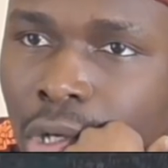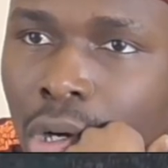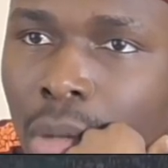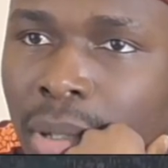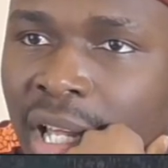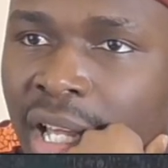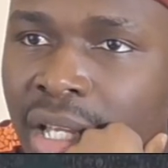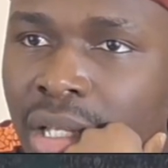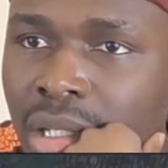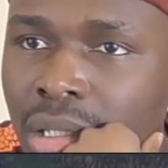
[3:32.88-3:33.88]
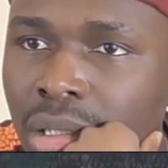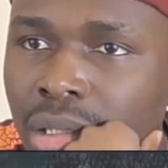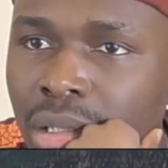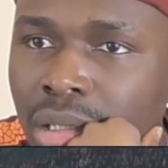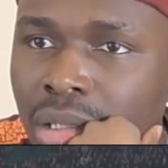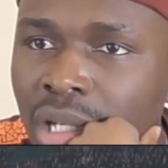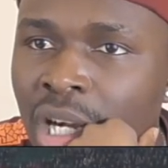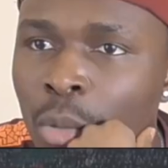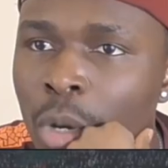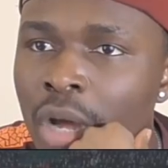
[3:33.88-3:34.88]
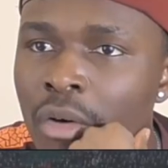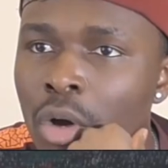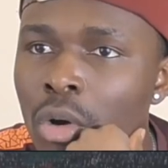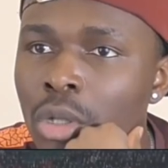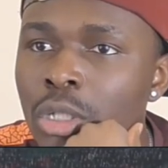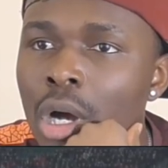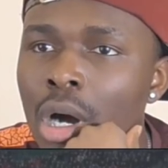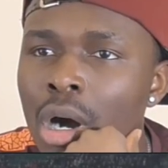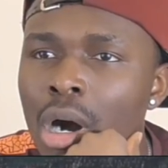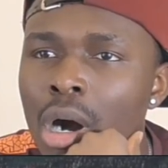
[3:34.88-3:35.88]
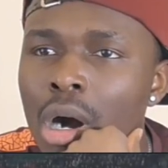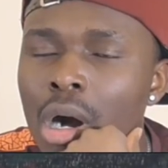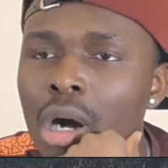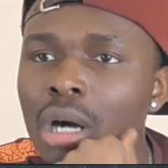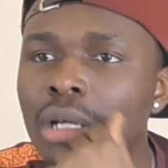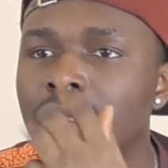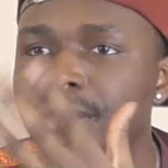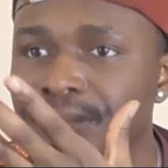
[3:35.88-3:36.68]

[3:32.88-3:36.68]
Oh, play. Aguero. Oh. Ah.